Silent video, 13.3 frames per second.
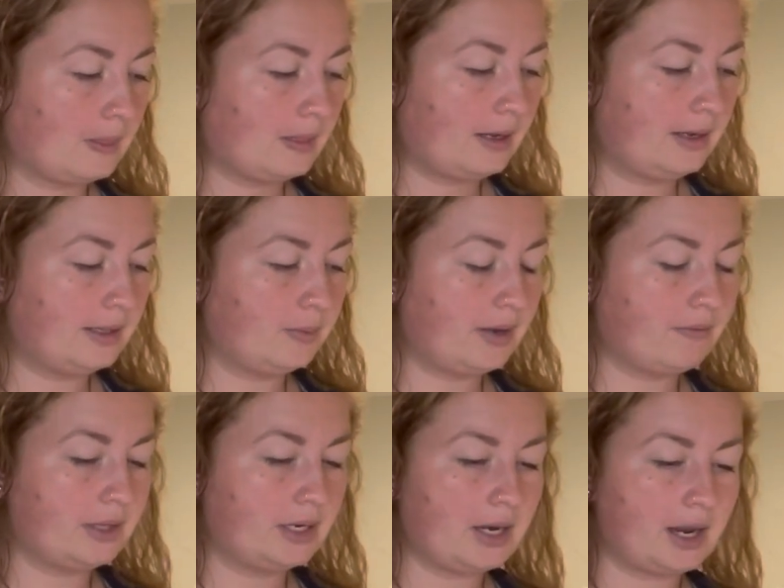And then we have
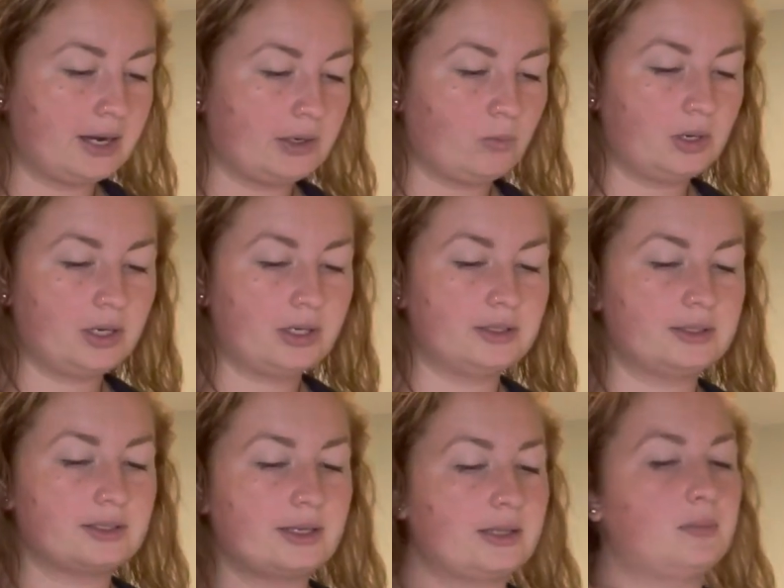the Nine of
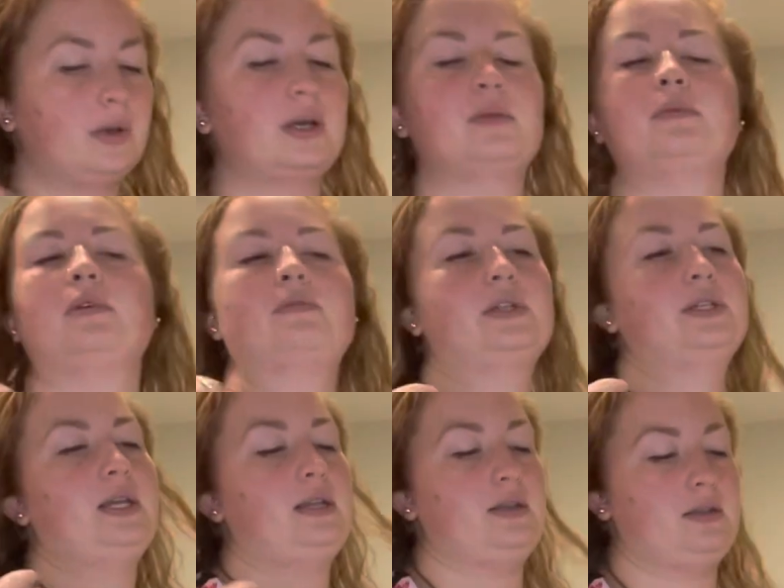Wands at the bottom of the
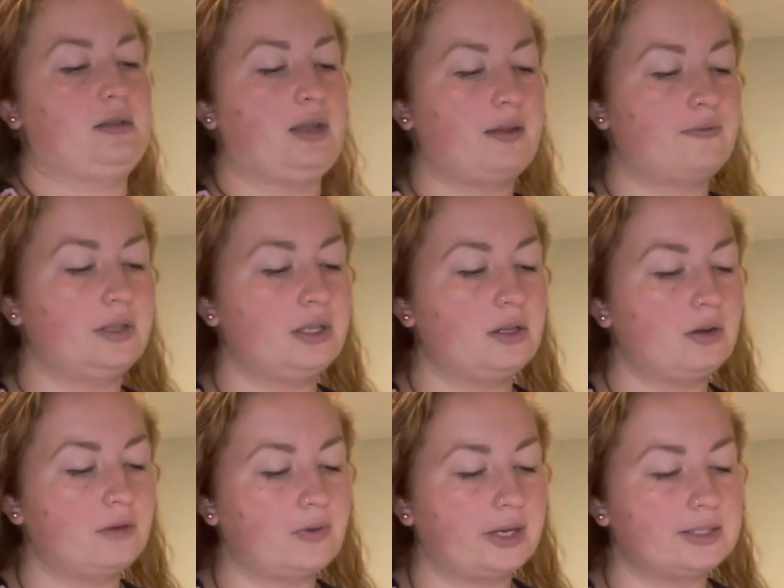deck. I feel like your
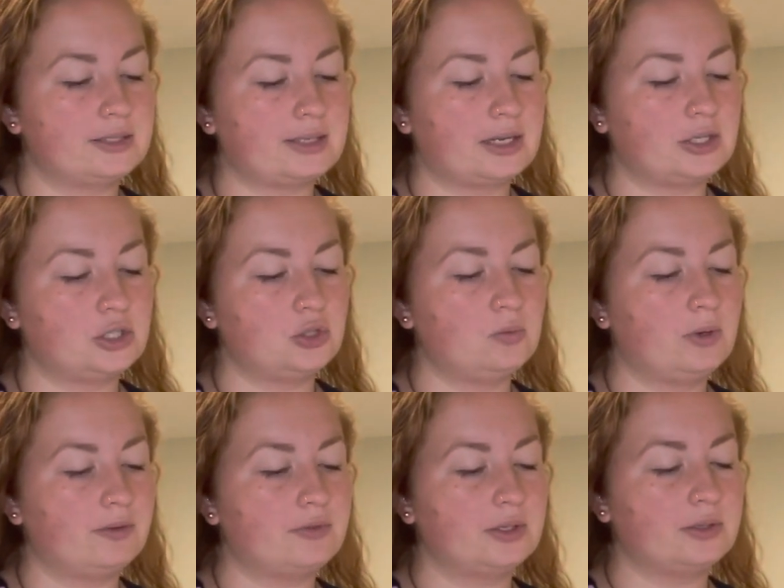advice is like do
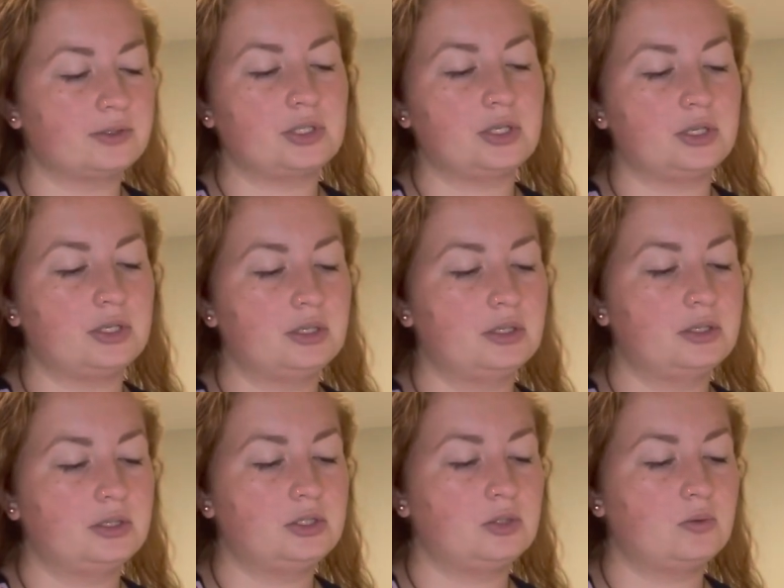what feels good
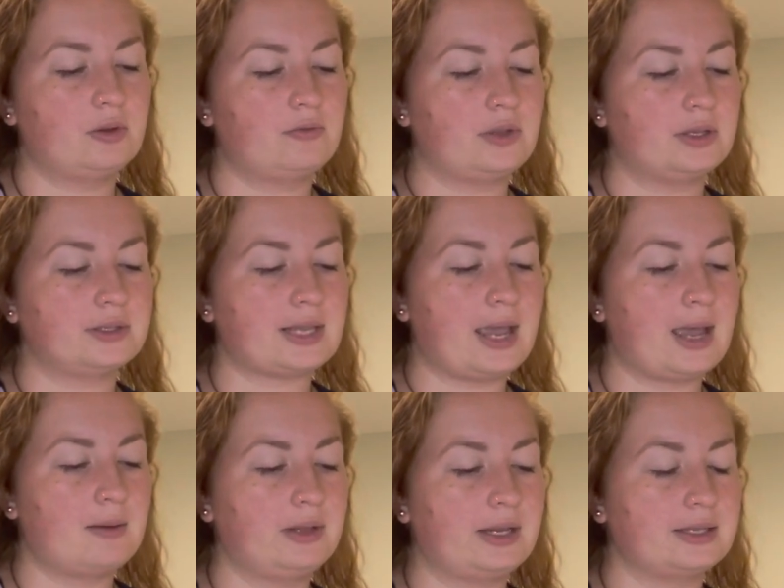do what feels
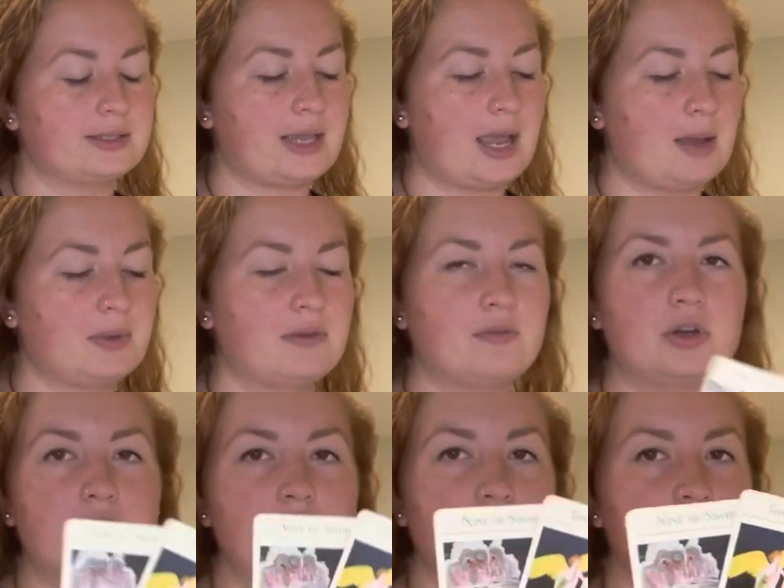ha- like is happy for
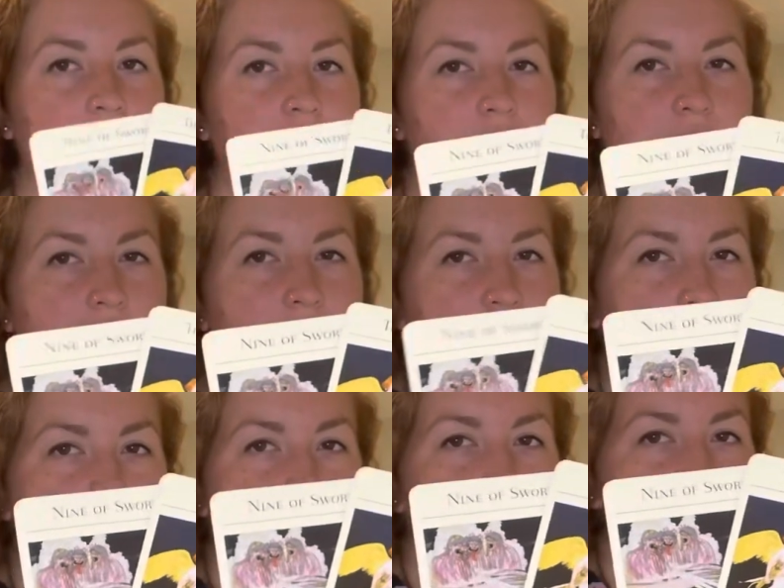you do what feels
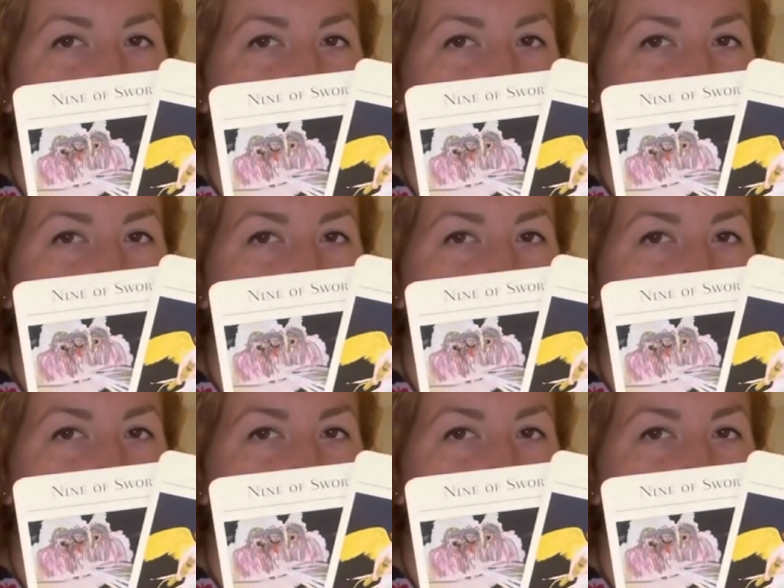nice feels